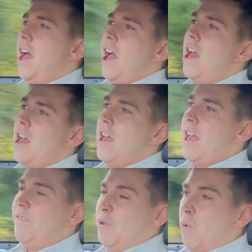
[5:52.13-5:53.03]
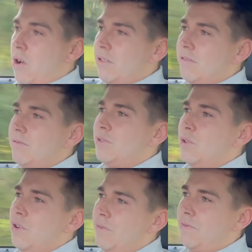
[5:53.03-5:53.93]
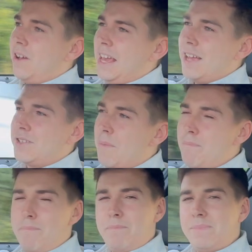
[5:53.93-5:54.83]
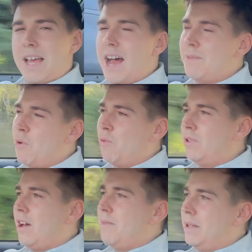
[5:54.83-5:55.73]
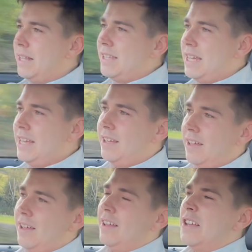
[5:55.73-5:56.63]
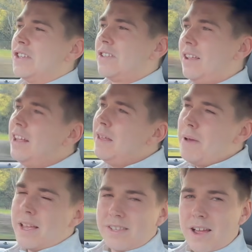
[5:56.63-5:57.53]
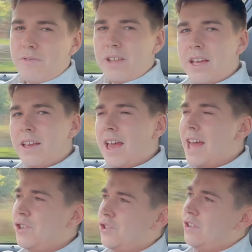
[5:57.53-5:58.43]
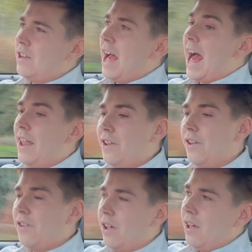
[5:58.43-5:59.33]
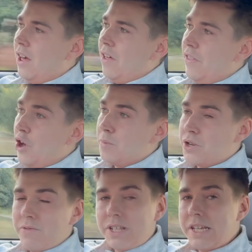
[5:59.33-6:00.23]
If you want sort of, I guess, a tad more reliability, slightly better sounding engine, and the option of a